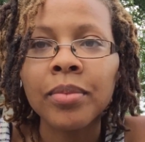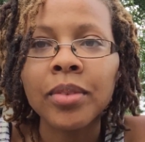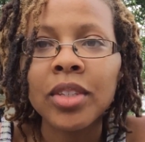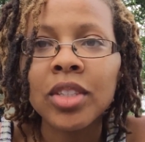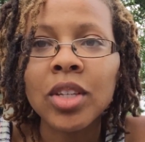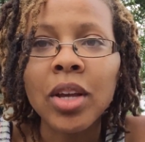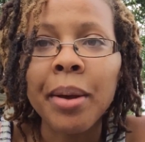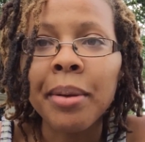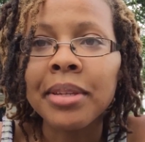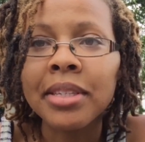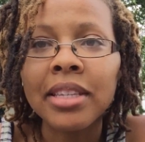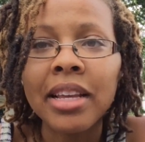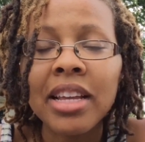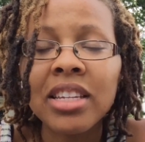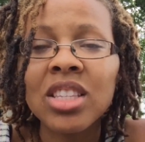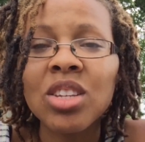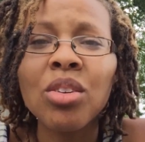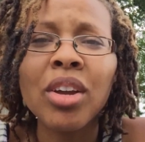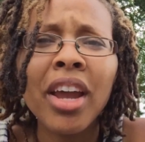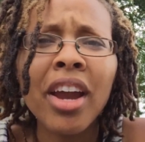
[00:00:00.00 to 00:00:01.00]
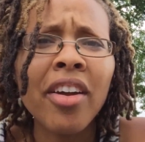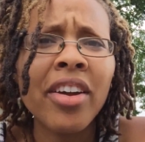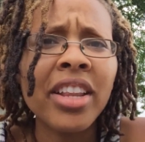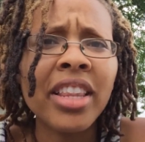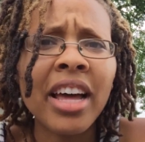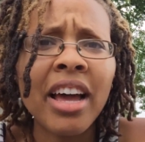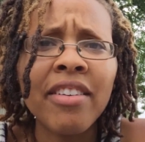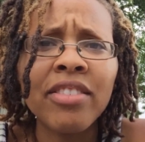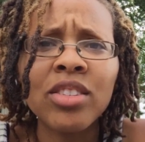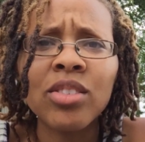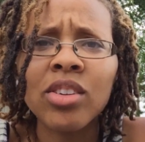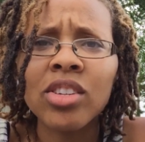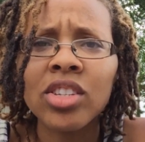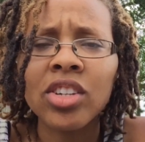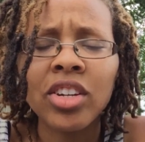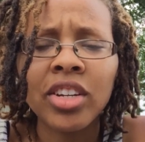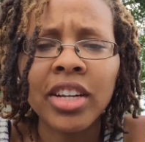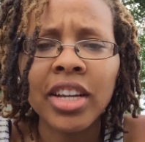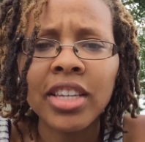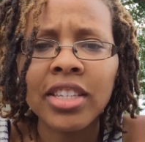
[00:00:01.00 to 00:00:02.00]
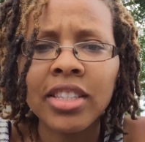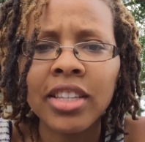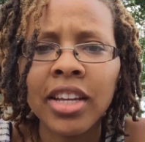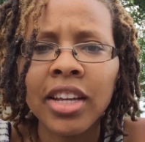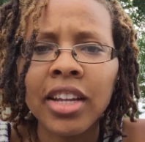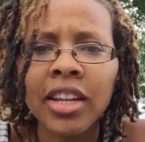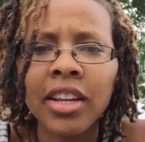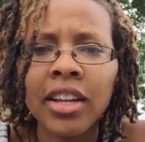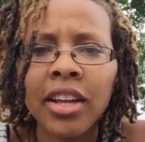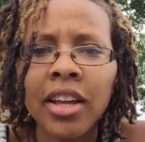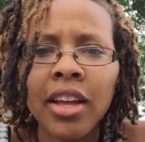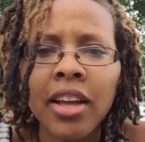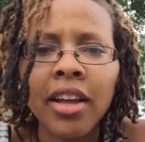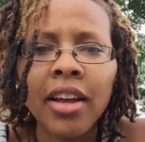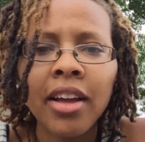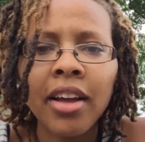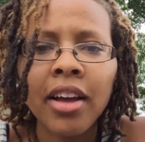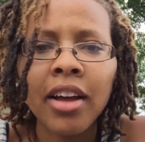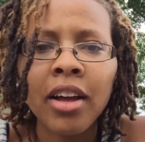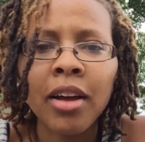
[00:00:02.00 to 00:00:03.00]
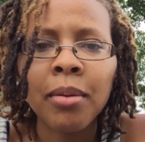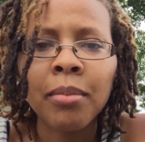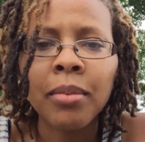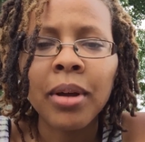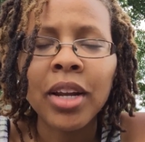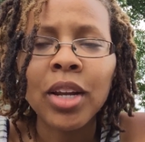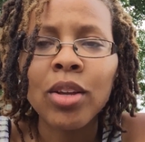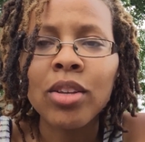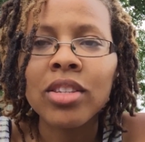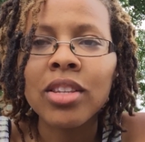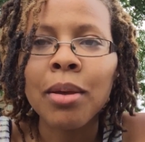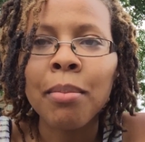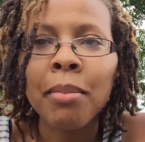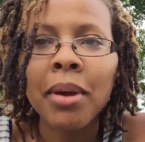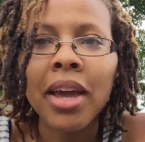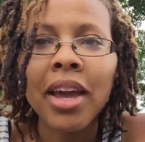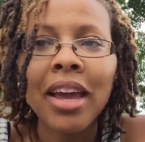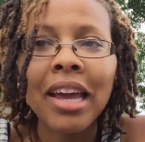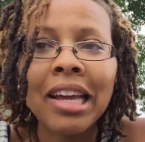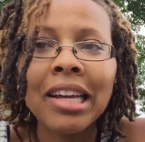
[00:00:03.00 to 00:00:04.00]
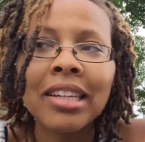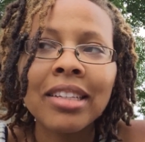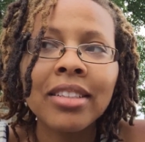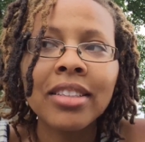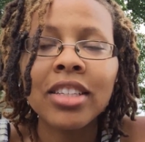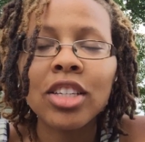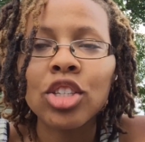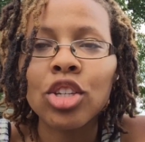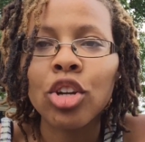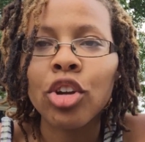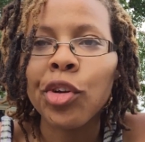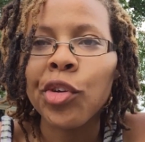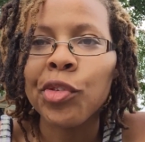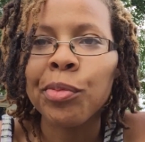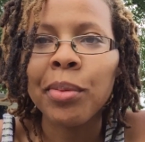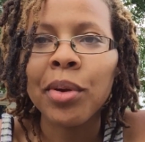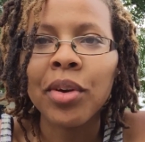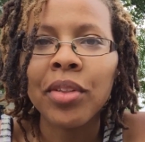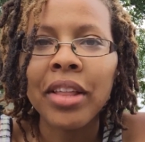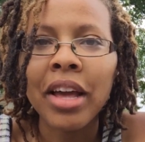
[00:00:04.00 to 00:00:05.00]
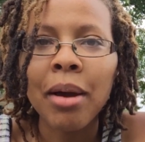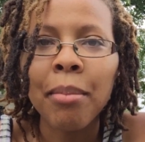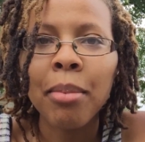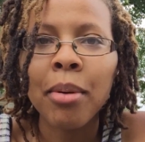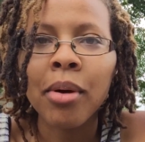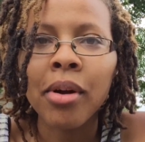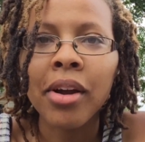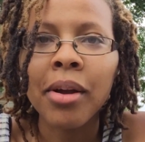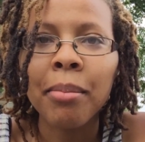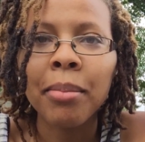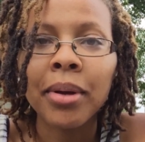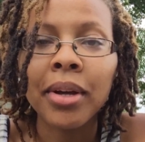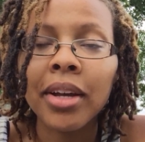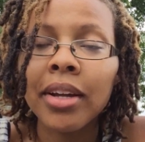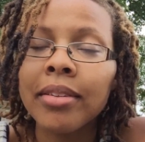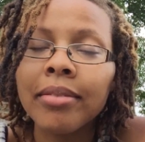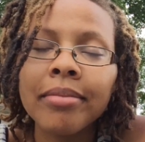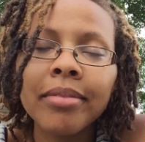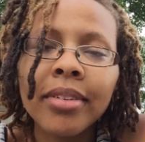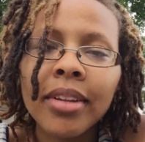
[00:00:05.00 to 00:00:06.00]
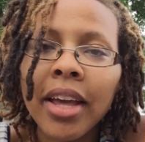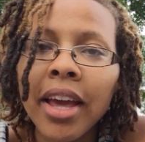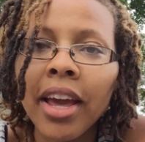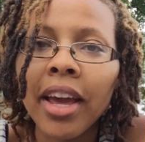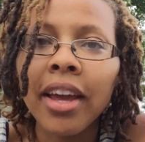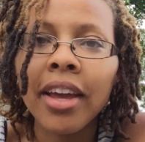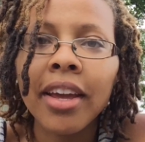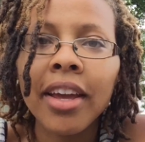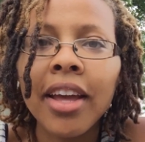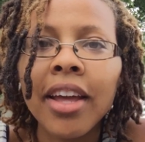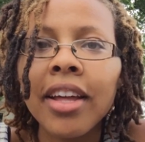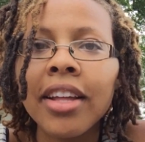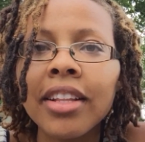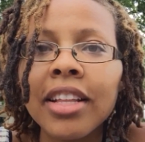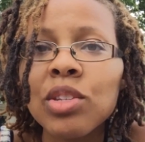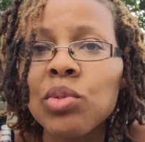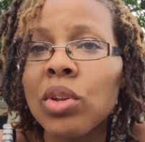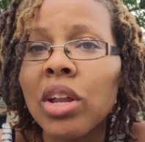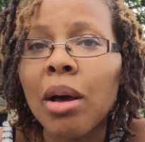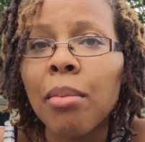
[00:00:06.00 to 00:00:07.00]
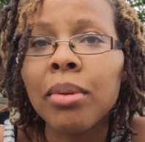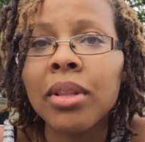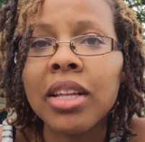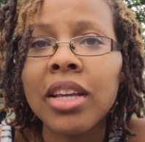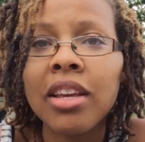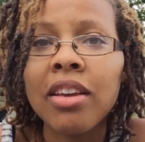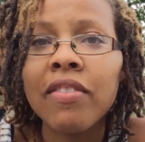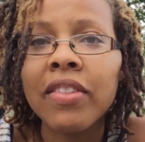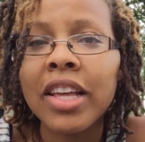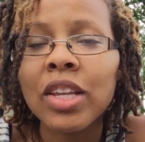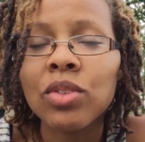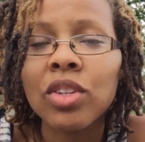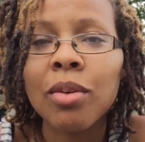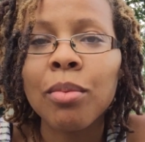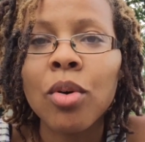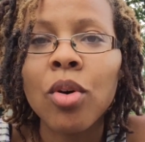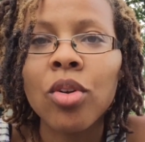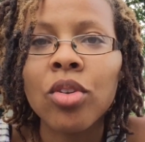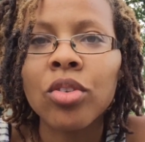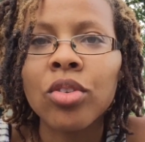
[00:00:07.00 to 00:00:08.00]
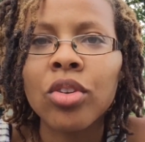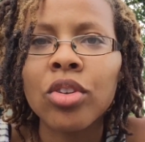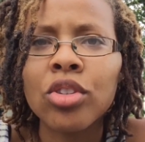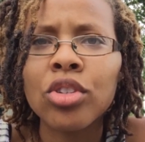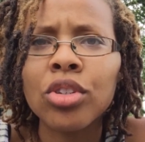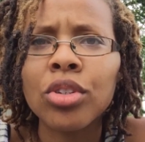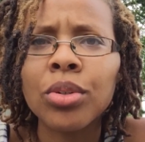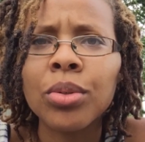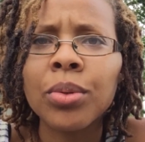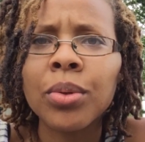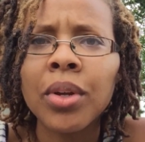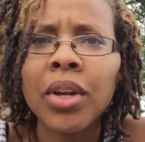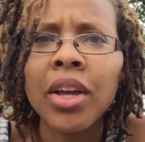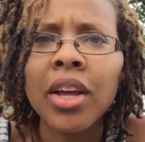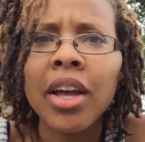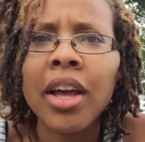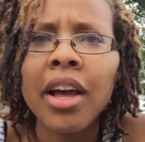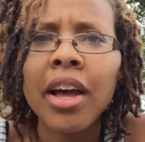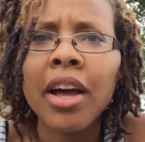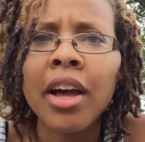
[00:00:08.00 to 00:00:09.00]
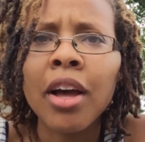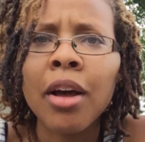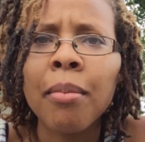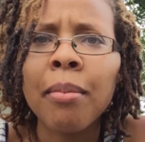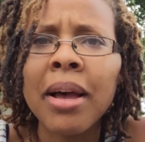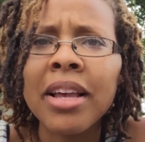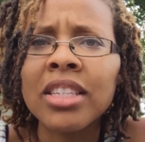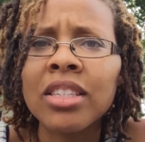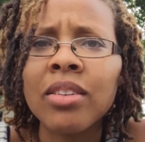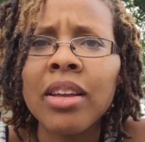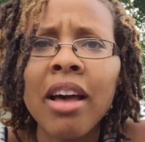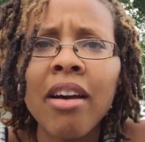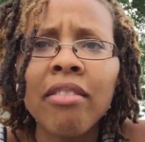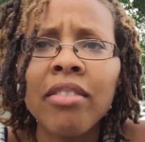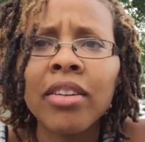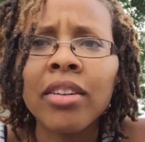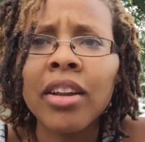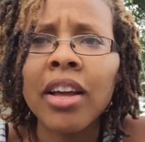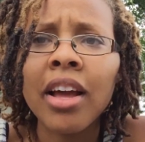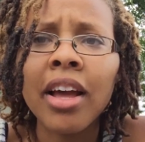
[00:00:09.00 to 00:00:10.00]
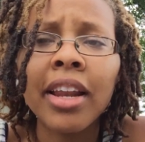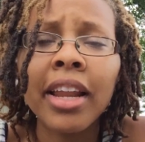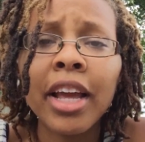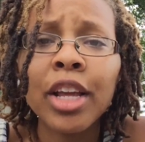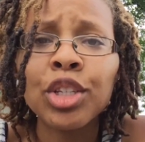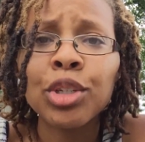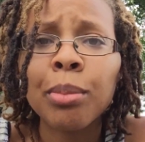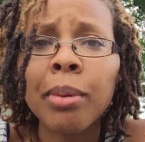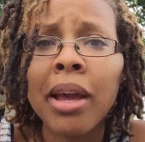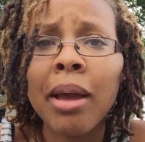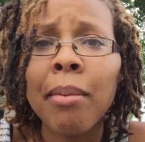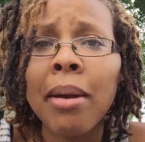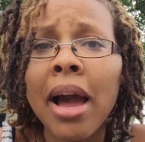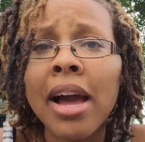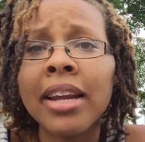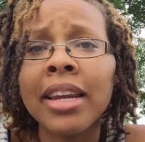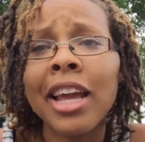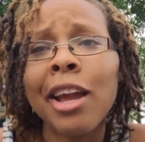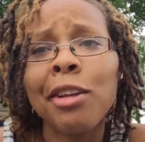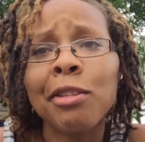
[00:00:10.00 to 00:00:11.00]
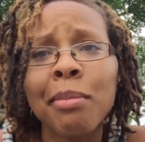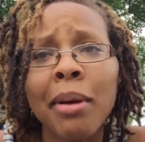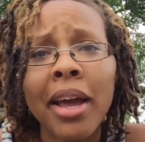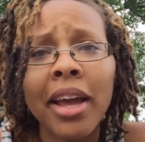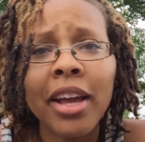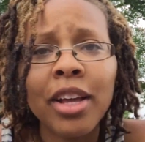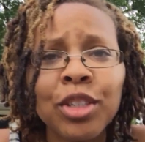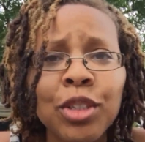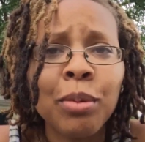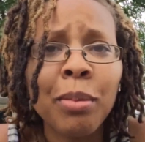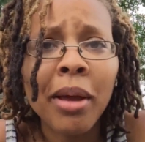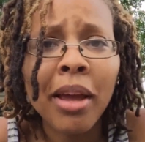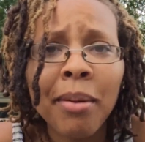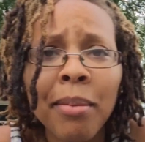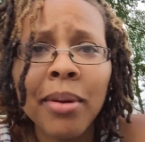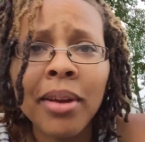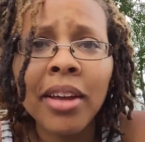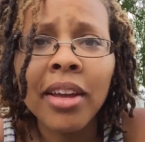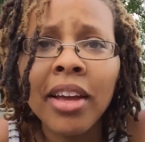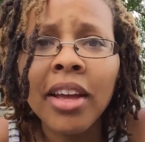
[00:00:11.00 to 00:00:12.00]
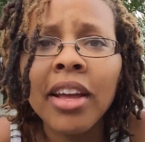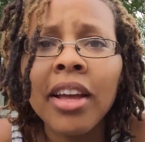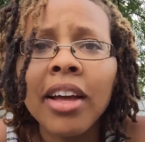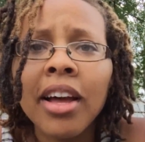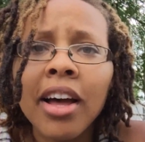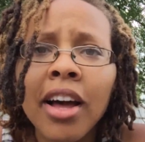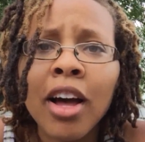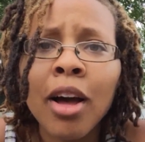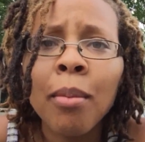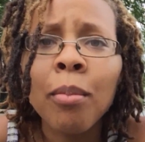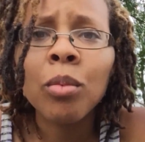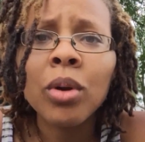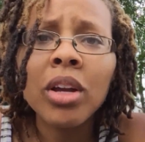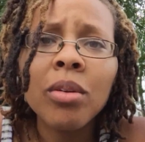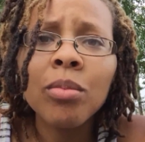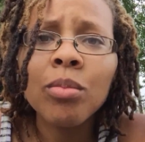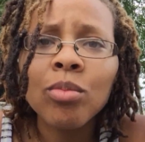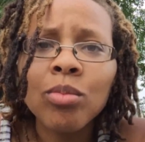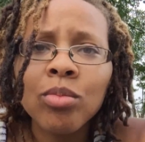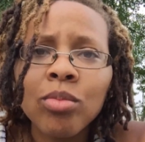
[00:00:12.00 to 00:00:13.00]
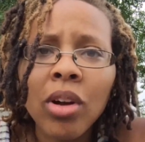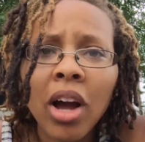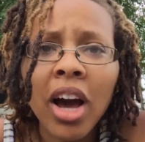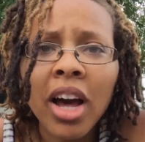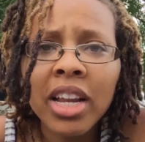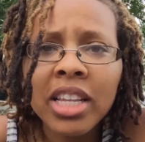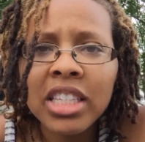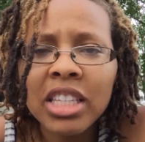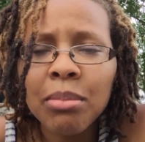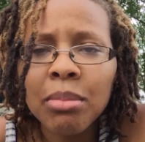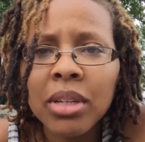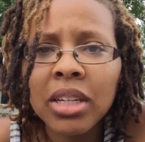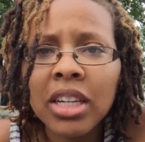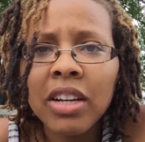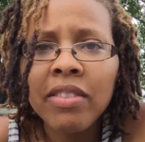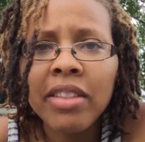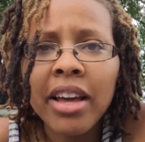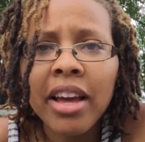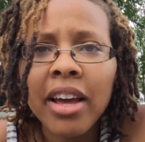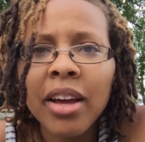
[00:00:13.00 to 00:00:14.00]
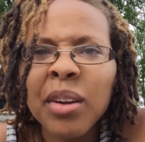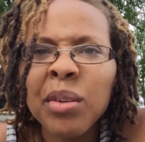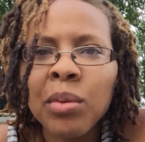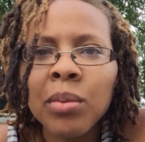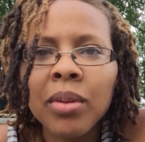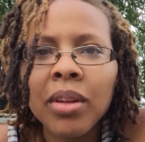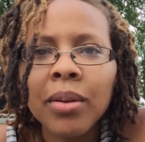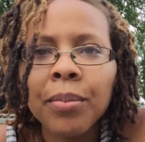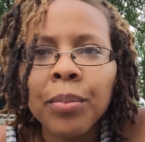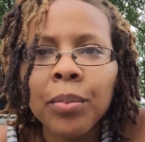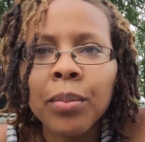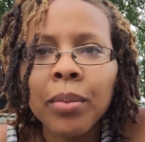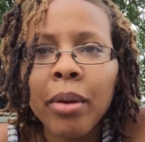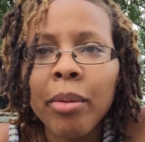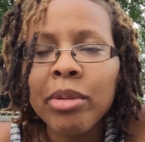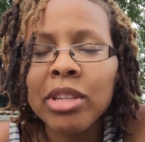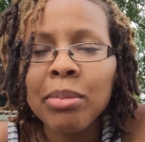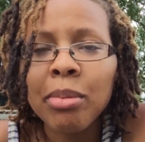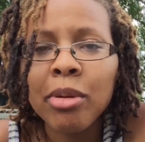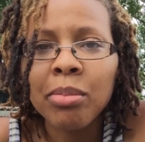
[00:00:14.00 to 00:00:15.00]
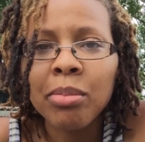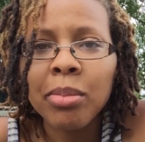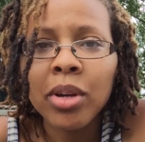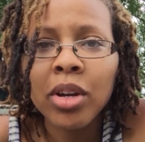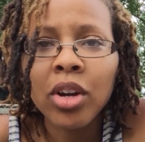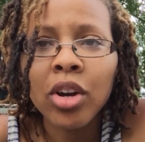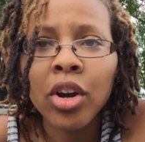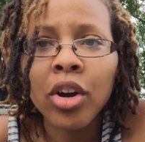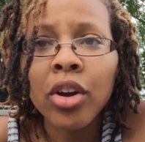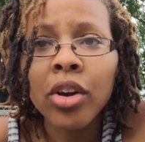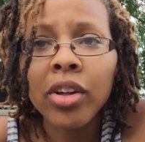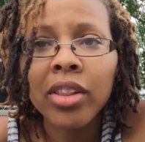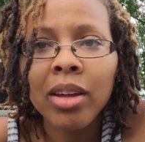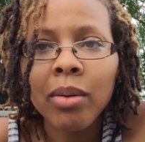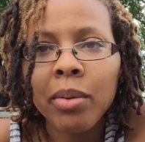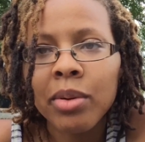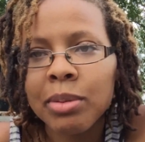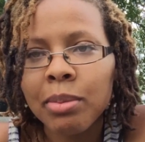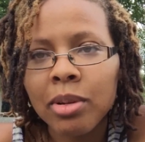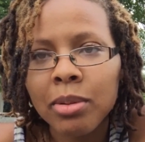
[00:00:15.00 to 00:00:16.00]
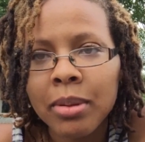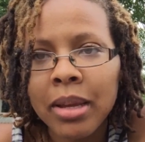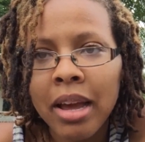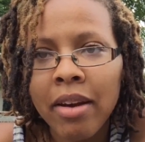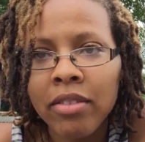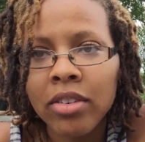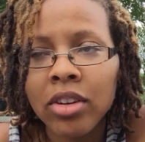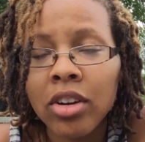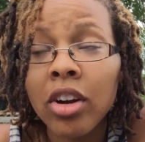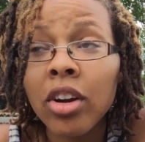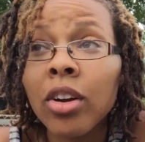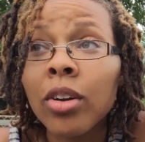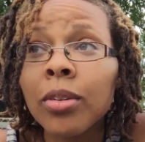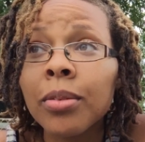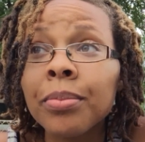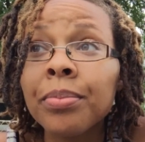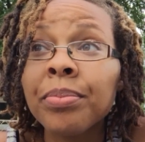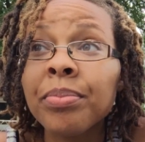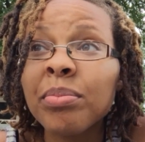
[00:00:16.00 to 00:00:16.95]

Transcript: So I still carried life to a certain extent. I know some may disagree with me on that part, but hey, that's what I believe, and that's what I'm holding on to. I still have an angel baby. I named my angel baby We honestly believe that it was to be a girl, that we were supposed to be having a girl.